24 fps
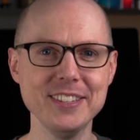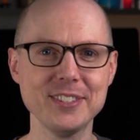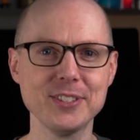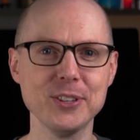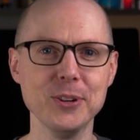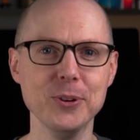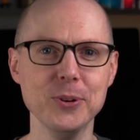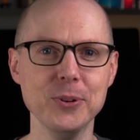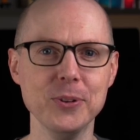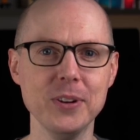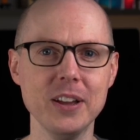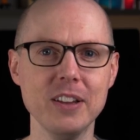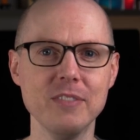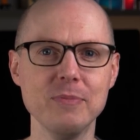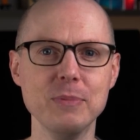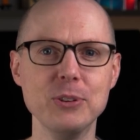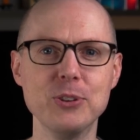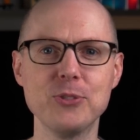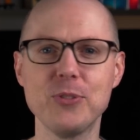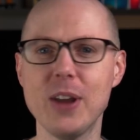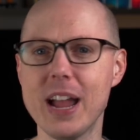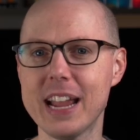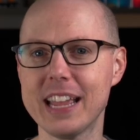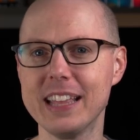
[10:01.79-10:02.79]
so have been
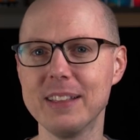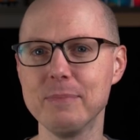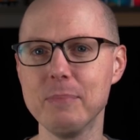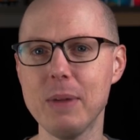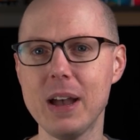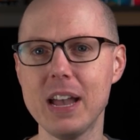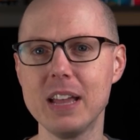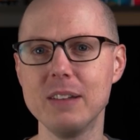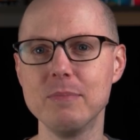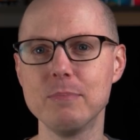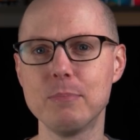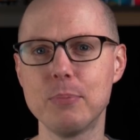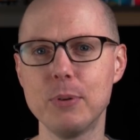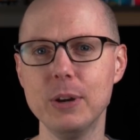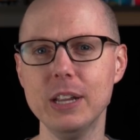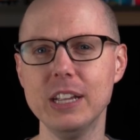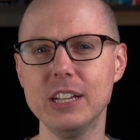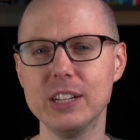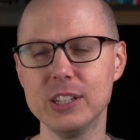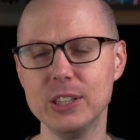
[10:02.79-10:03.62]
tracking mine pretty